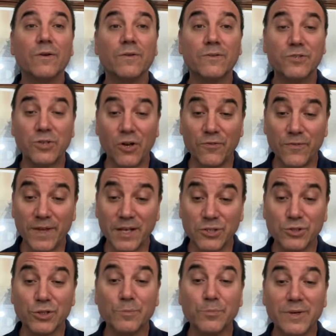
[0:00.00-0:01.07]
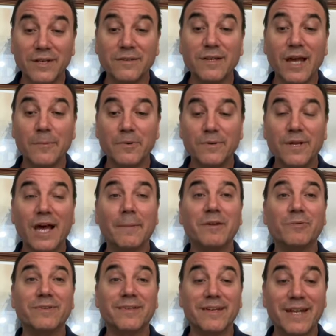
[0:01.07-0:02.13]
Show finisher Prince Abu
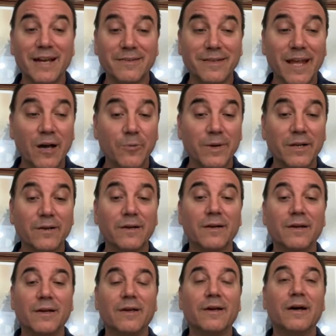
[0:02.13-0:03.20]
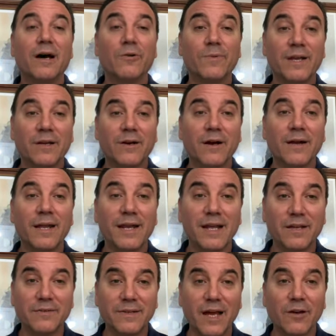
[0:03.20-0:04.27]
Dhabi was a next out winner. Reincarnate
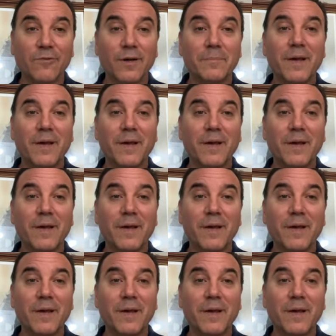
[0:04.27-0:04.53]
has not run